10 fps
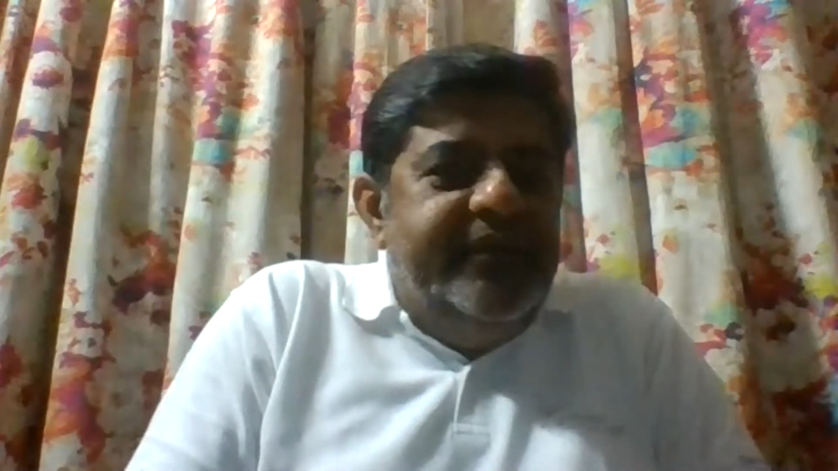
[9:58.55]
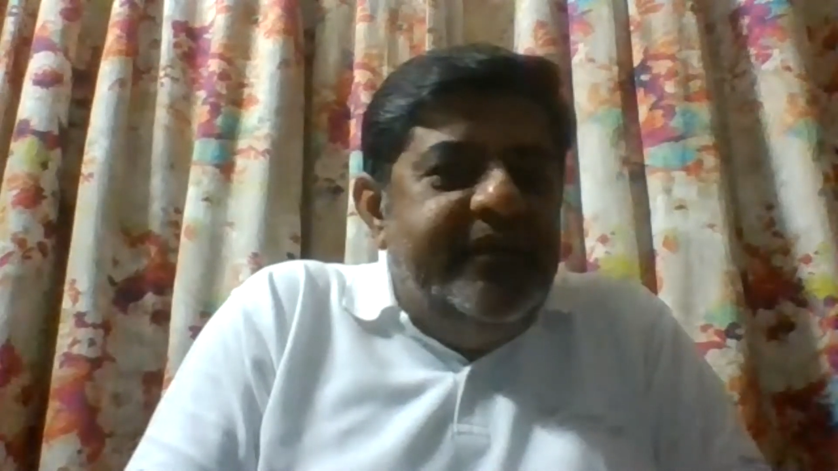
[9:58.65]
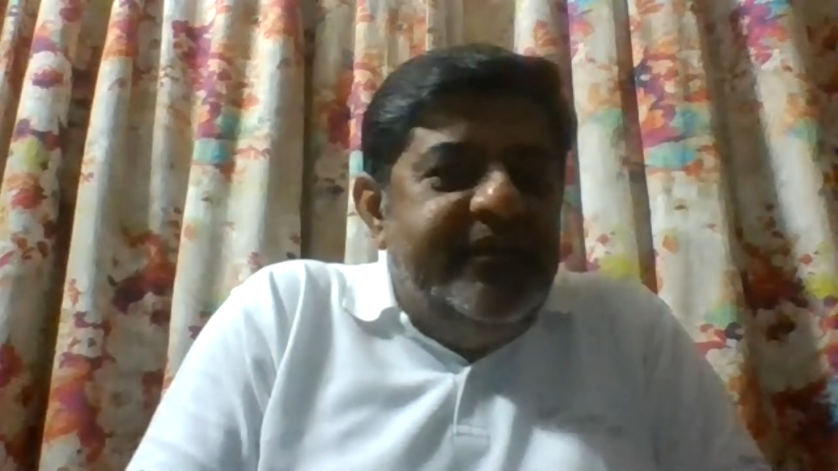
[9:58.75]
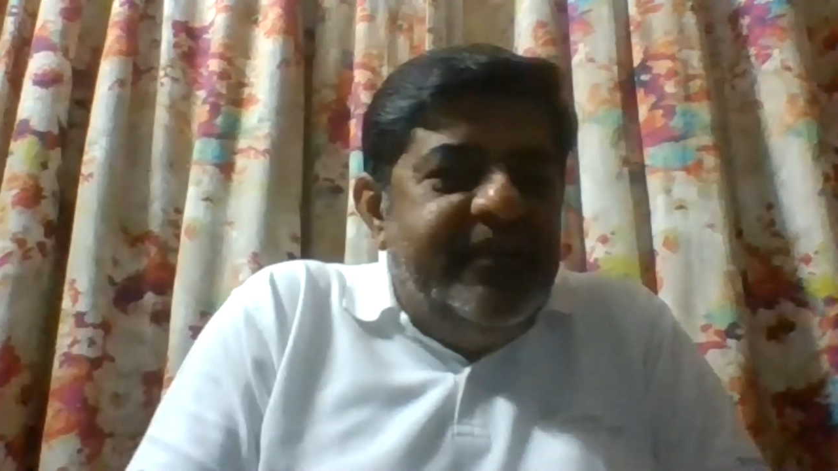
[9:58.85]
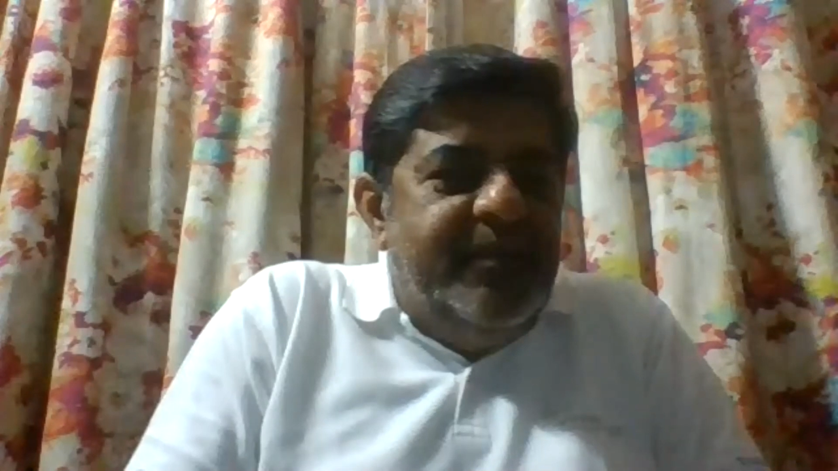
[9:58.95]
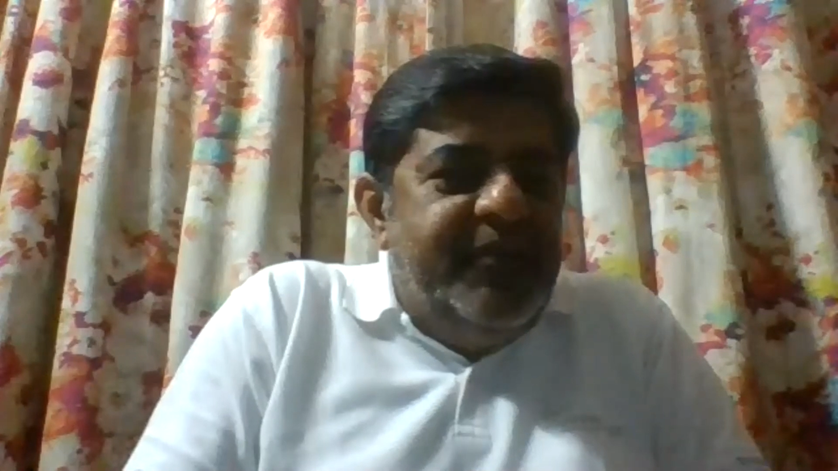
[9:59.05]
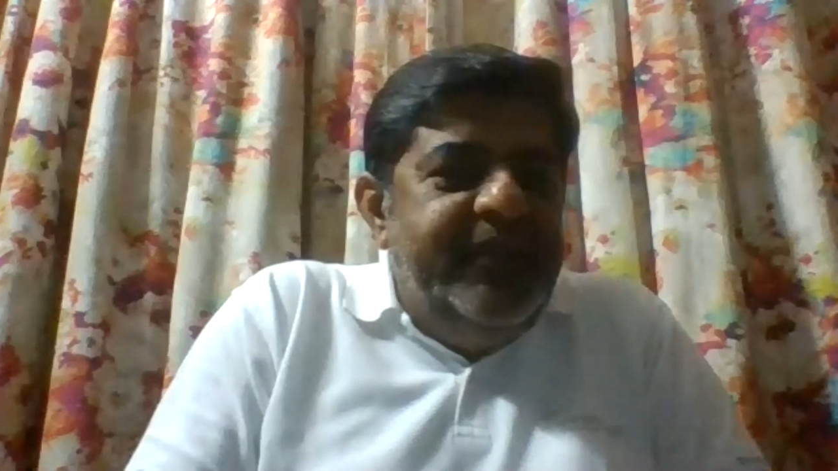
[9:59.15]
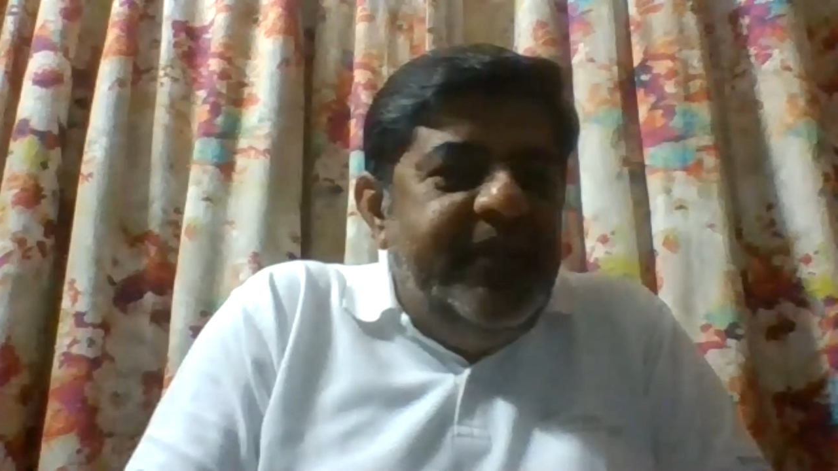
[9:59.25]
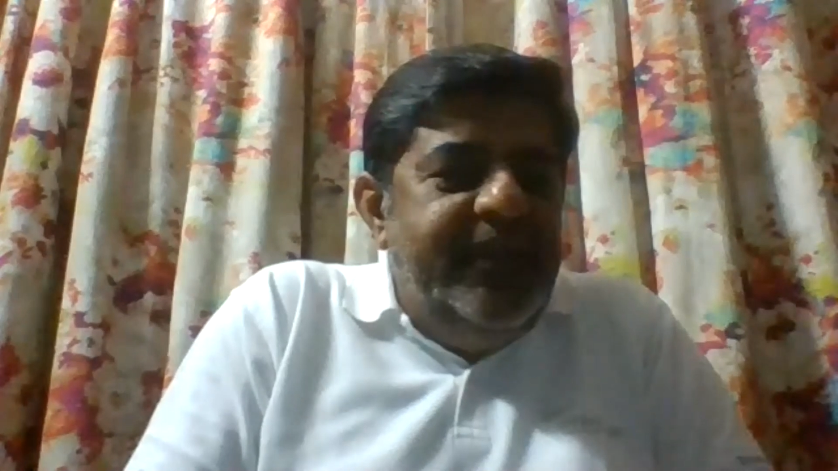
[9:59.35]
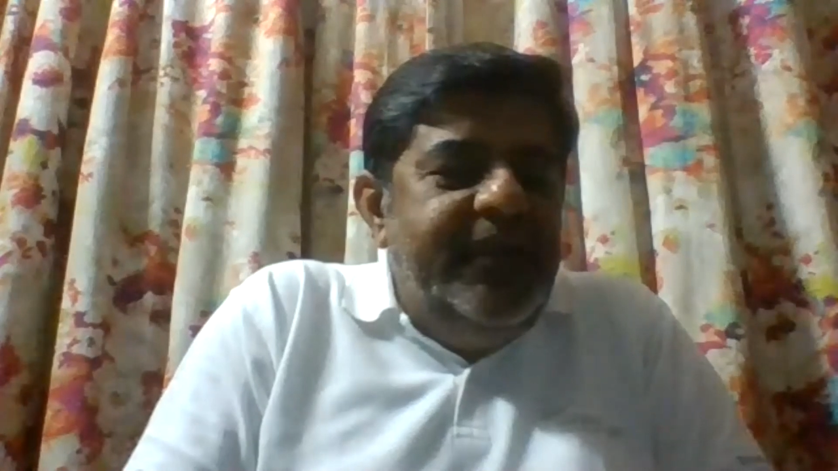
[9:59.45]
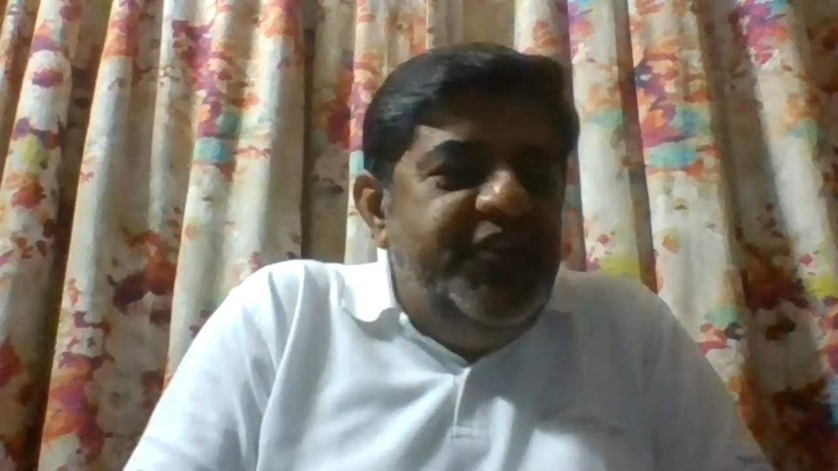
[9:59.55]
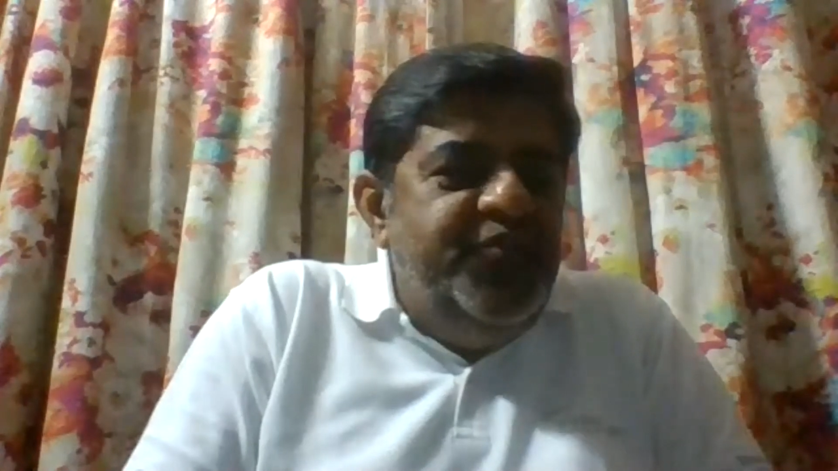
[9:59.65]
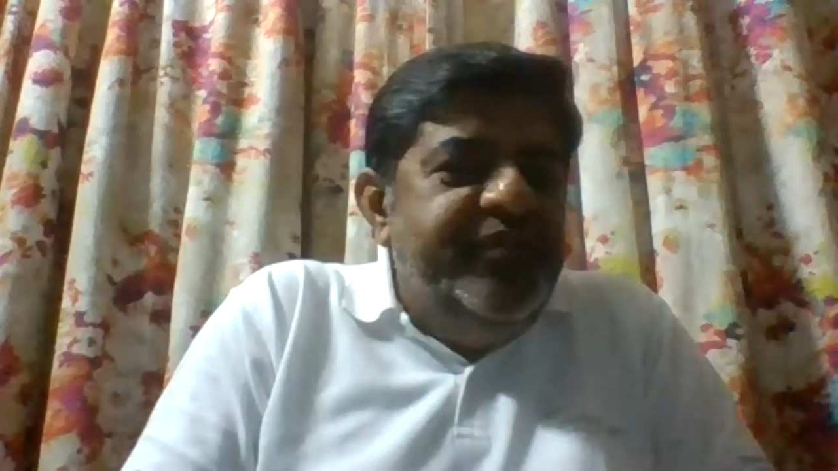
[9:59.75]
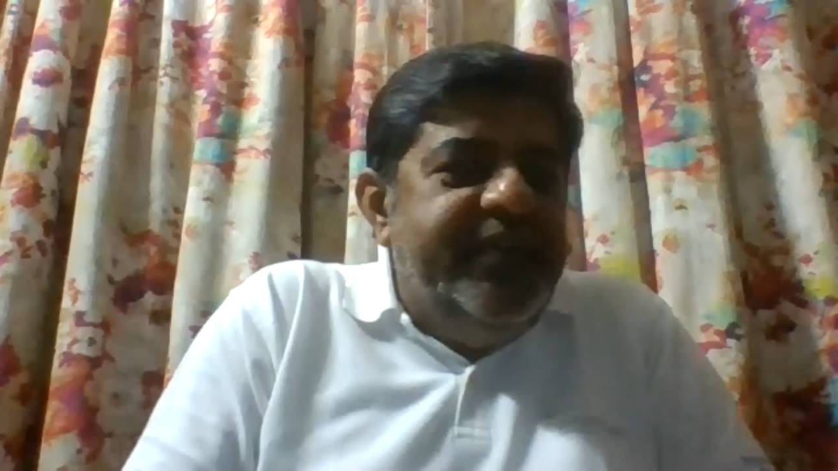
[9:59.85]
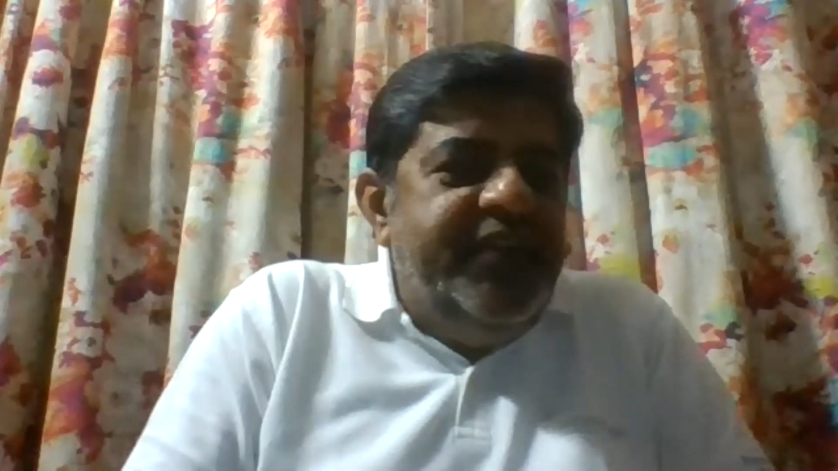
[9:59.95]
answer some of the
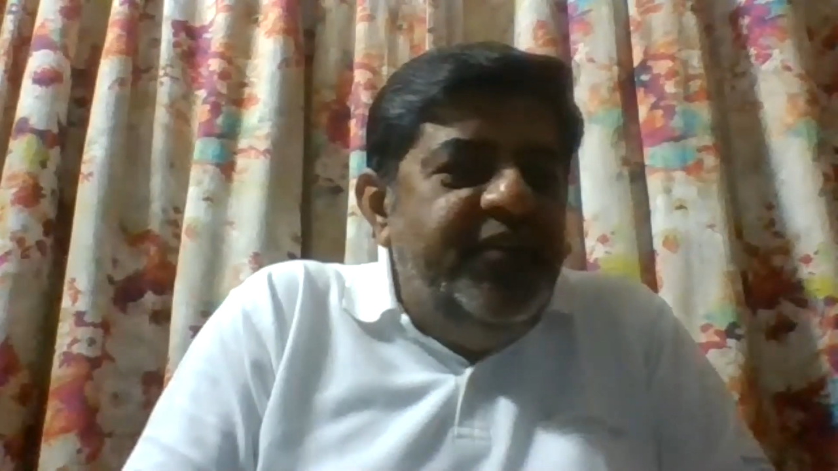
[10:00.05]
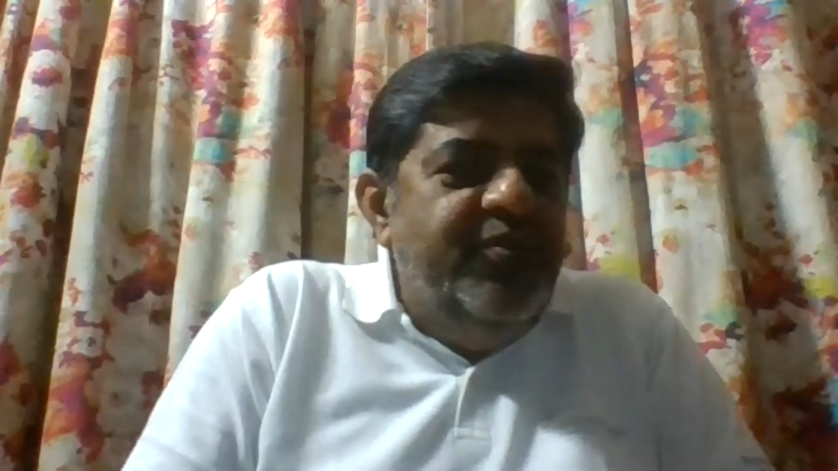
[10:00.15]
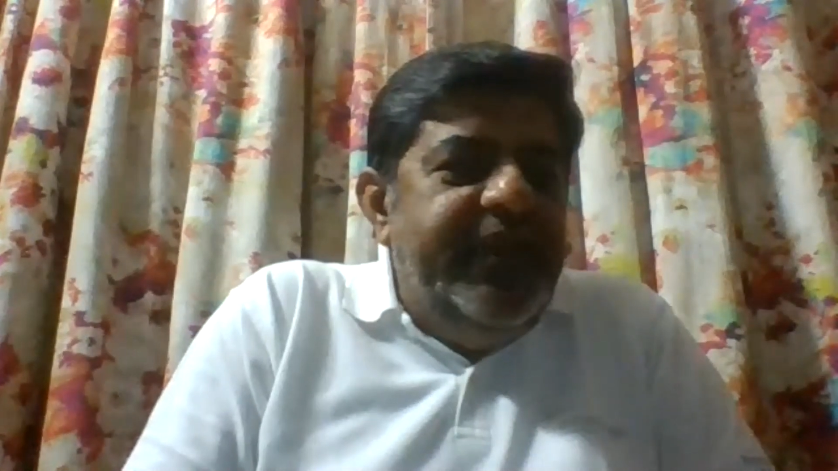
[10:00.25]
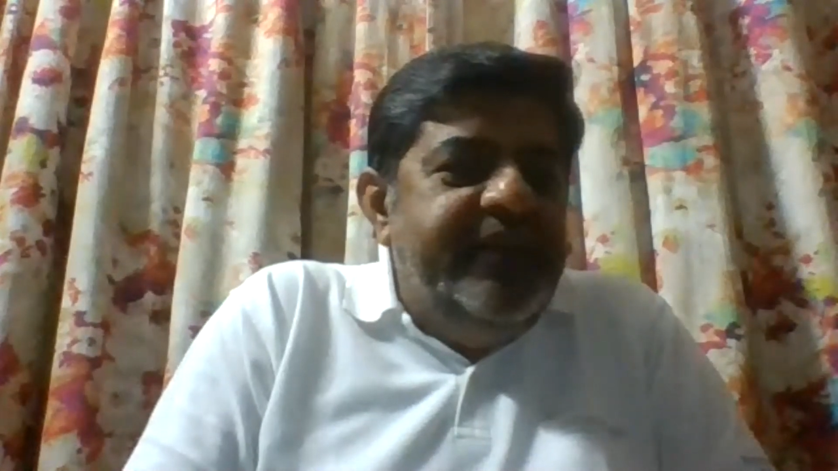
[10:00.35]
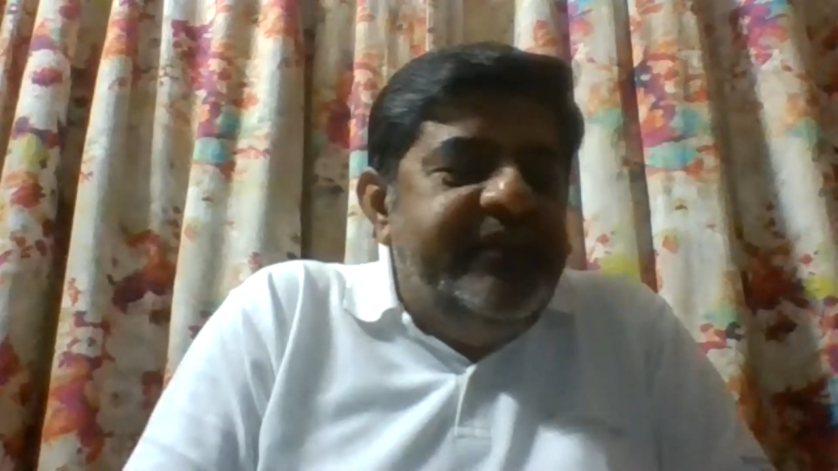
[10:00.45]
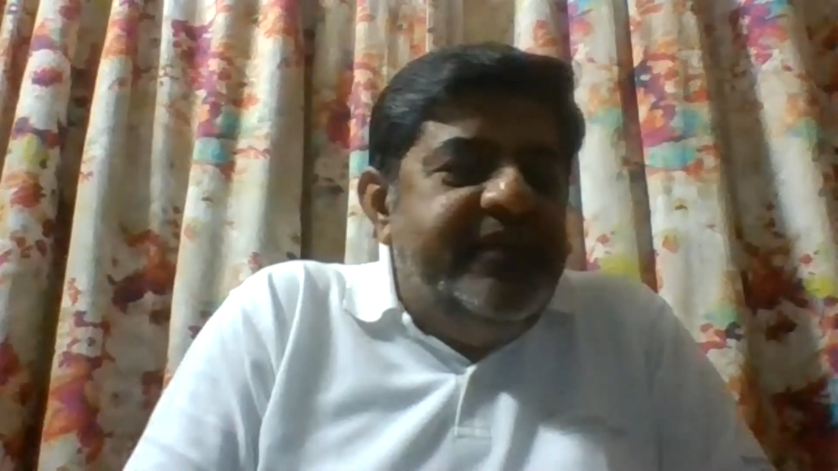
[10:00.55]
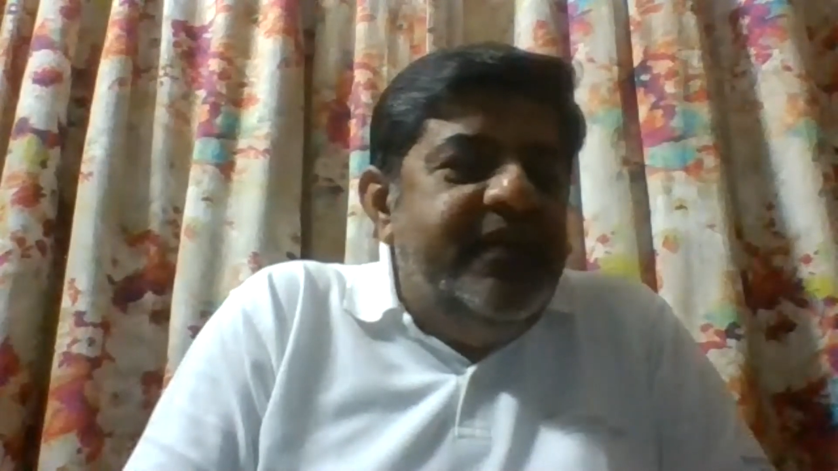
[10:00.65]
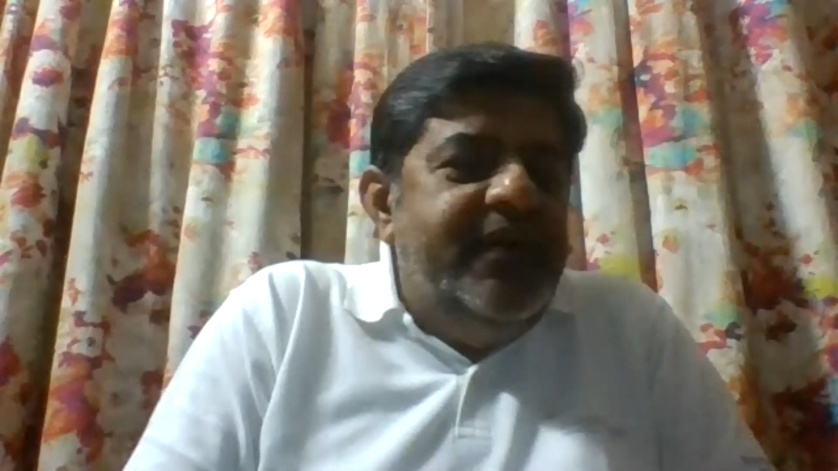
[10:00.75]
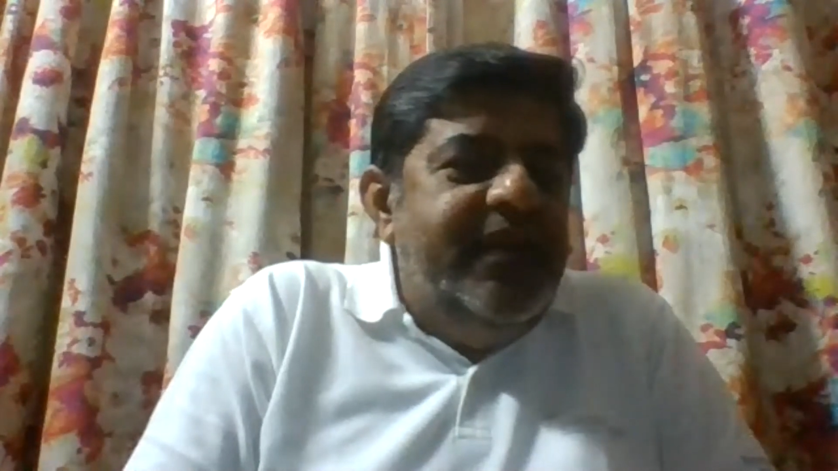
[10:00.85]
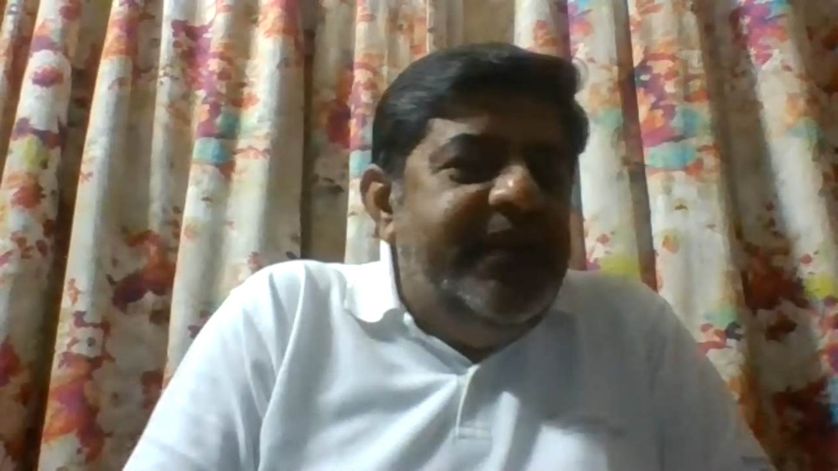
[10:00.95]
issues that you raised,